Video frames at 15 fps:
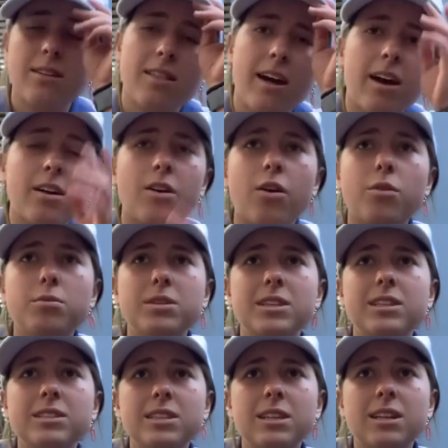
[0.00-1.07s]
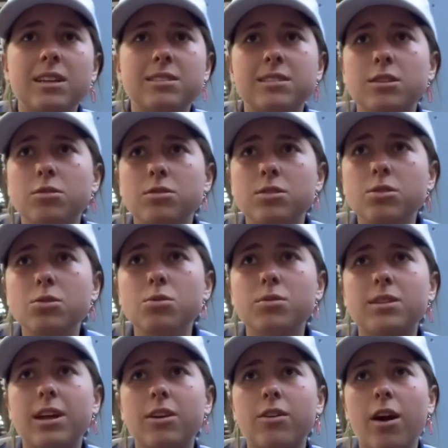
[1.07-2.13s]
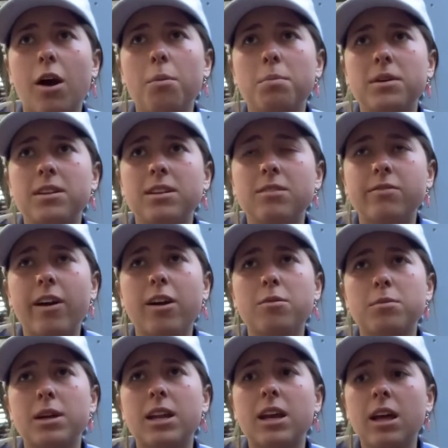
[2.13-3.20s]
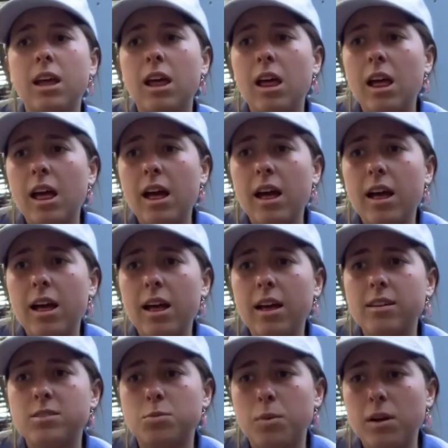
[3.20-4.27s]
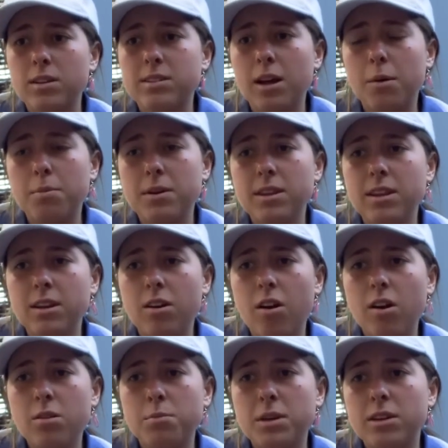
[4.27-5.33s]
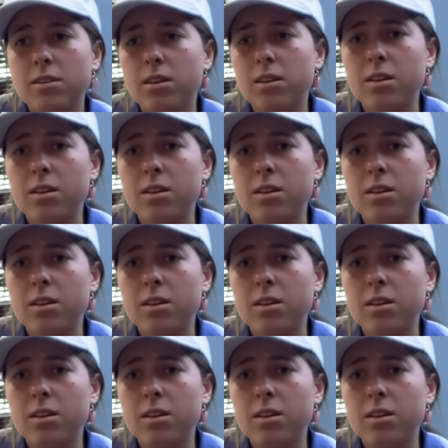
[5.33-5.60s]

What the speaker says: that are releasing less CO2 and that are helping the environment, as well as helping the economy.